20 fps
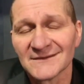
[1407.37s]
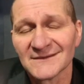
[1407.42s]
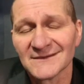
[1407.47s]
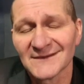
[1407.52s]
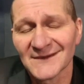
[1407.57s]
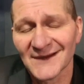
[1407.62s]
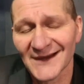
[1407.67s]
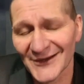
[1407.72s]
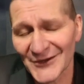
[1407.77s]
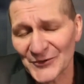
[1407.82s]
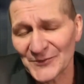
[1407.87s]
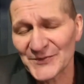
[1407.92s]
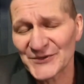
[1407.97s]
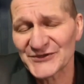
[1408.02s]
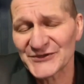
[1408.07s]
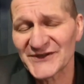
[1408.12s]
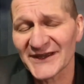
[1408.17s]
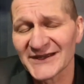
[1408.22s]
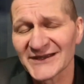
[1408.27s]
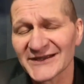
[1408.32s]
I hope you're
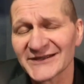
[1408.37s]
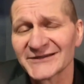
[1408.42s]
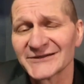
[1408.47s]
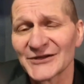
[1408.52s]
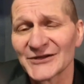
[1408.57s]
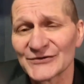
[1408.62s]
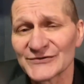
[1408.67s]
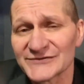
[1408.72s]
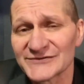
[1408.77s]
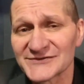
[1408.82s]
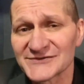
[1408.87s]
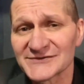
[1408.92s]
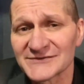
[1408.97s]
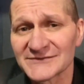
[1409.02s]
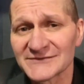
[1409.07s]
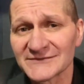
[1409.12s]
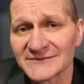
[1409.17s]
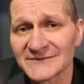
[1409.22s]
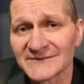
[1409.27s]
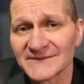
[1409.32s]
taking notes.
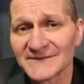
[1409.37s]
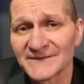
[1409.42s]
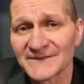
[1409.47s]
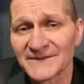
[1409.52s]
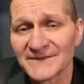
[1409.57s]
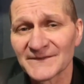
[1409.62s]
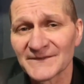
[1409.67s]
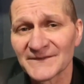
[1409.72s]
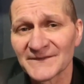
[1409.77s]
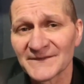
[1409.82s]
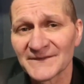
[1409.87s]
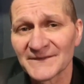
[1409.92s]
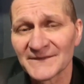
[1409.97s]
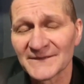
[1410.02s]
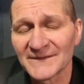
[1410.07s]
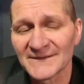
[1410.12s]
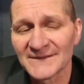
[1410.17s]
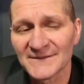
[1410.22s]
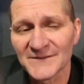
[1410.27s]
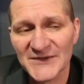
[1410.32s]

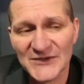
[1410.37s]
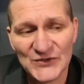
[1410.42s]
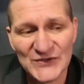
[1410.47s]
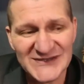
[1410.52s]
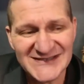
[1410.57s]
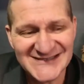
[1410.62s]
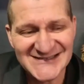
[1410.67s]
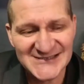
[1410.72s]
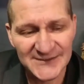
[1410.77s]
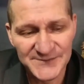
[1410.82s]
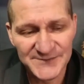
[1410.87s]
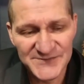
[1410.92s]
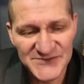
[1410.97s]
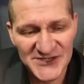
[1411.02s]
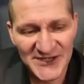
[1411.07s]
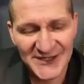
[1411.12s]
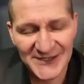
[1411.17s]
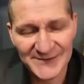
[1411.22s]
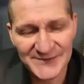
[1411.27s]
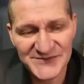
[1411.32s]
Because
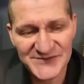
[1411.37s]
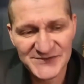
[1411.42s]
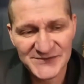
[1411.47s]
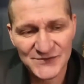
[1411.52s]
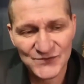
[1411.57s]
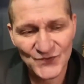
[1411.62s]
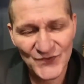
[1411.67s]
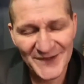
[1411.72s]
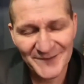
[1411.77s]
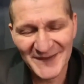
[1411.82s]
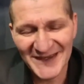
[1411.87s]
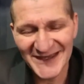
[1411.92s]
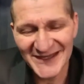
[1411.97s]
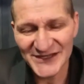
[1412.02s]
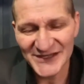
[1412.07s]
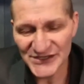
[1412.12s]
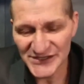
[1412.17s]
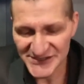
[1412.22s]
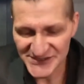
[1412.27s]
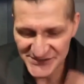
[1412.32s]
sometimes we may
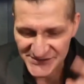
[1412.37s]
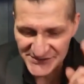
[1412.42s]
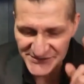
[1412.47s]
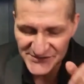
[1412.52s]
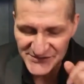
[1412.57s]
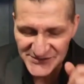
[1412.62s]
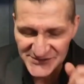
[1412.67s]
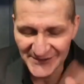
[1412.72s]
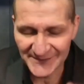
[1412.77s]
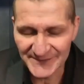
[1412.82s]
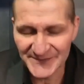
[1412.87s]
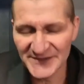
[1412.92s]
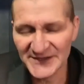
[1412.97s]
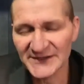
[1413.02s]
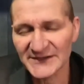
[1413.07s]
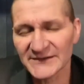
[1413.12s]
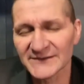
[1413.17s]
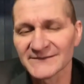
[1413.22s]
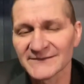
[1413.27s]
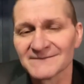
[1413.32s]
listen to
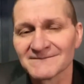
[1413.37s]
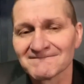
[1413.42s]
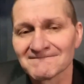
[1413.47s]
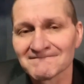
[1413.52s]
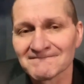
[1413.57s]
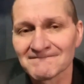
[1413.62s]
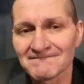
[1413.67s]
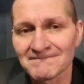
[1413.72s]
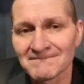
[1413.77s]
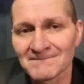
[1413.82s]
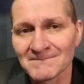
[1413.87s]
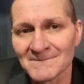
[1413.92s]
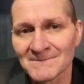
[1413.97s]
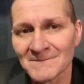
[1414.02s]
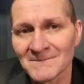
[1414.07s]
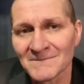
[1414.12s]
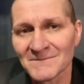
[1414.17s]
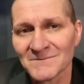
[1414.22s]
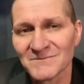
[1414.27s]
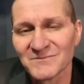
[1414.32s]
something,
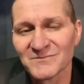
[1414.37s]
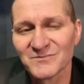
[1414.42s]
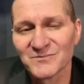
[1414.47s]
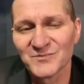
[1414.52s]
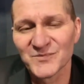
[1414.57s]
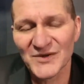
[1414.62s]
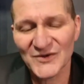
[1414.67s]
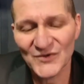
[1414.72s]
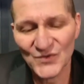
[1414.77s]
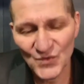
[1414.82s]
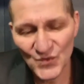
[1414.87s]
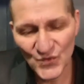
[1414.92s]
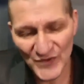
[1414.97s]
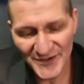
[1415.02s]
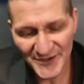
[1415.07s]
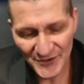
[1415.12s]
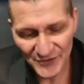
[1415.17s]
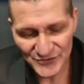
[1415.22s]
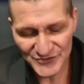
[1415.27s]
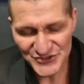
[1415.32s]
but we
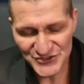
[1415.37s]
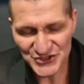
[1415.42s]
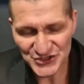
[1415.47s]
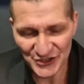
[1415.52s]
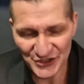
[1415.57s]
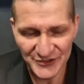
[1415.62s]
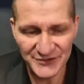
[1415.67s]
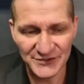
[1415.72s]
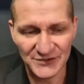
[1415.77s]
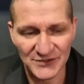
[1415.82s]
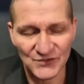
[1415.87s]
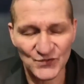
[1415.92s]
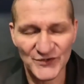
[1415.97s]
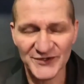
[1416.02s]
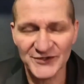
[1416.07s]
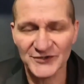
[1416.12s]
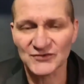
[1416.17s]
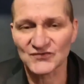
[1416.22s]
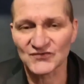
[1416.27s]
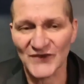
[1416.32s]
don't journal. We
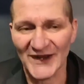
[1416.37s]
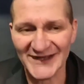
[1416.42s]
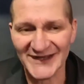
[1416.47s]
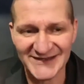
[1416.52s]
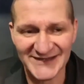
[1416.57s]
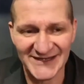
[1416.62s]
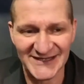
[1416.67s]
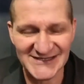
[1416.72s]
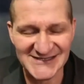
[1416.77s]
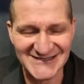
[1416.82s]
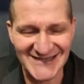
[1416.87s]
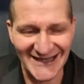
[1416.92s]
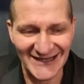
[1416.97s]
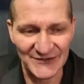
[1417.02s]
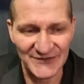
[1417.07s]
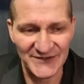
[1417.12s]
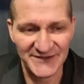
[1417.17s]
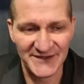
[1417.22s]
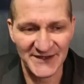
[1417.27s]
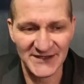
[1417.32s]
don't write things down.
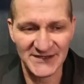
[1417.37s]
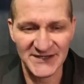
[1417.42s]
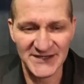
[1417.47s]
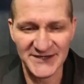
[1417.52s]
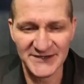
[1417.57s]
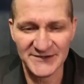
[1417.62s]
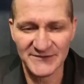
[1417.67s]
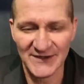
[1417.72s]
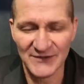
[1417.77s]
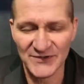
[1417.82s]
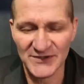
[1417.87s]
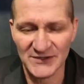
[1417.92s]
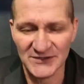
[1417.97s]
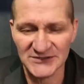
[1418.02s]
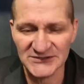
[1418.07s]
And then later on we go,